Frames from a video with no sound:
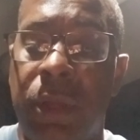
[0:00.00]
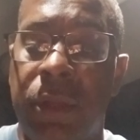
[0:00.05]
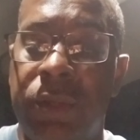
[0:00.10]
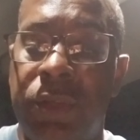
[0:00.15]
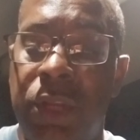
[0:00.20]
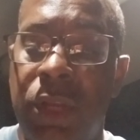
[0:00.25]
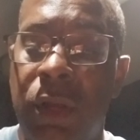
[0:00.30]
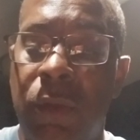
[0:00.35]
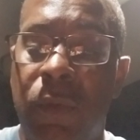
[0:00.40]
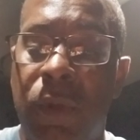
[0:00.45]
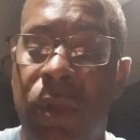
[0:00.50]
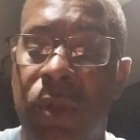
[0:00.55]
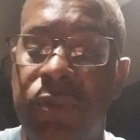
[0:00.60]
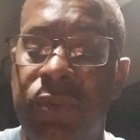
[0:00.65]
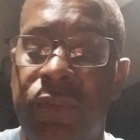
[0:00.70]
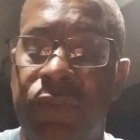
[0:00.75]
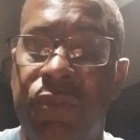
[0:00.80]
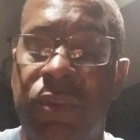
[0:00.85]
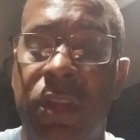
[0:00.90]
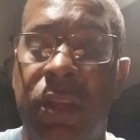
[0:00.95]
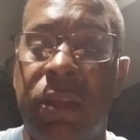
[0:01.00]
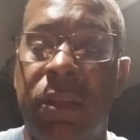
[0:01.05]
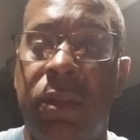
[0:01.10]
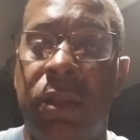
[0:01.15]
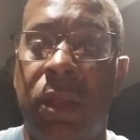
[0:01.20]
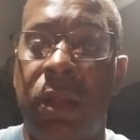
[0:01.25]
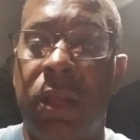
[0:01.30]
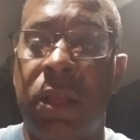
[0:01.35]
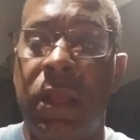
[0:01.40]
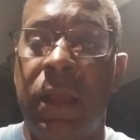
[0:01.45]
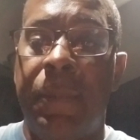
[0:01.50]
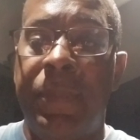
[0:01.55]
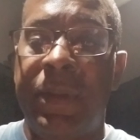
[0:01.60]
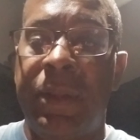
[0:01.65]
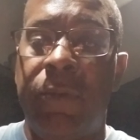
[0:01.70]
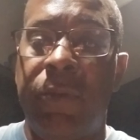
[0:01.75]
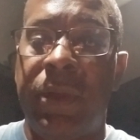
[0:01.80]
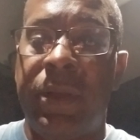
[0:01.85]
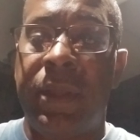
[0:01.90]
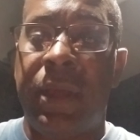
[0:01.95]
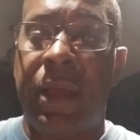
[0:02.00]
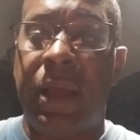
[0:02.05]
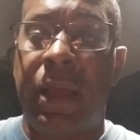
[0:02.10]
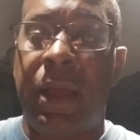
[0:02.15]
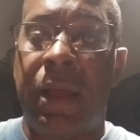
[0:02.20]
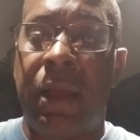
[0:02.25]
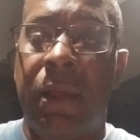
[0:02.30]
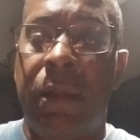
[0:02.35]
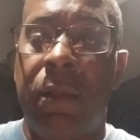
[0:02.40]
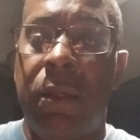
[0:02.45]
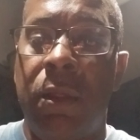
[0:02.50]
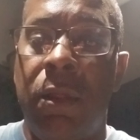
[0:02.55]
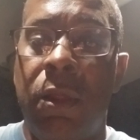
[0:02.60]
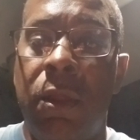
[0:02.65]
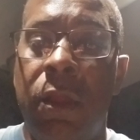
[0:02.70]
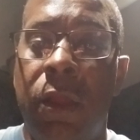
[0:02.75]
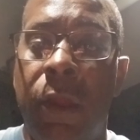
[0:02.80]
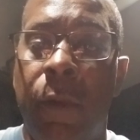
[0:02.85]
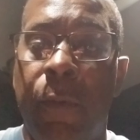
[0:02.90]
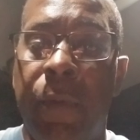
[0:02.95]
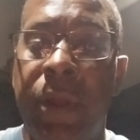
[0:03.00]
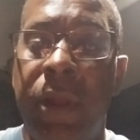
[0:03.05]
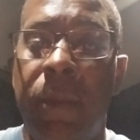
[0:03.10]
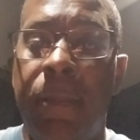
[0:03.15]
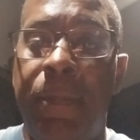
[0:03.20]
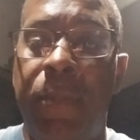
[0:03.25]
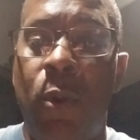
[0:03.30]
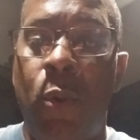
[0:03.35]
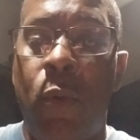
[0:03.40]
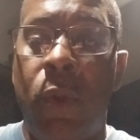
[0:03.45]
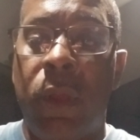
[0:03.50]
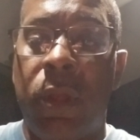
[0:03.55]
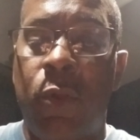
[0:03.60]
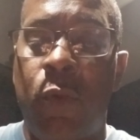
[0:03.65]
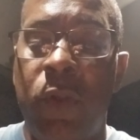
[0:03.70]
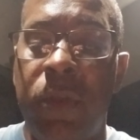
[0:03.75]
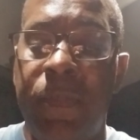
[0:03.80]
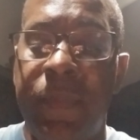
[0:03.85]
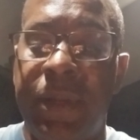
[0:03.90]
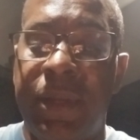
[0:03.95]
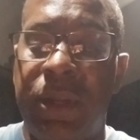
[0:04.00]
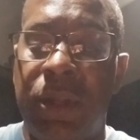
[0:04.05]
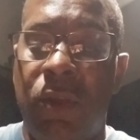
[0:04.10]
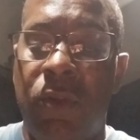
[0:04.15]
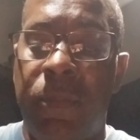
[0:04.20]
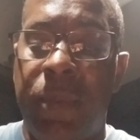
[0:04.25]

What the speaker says: You don't want to go to a company with real poor equipment though.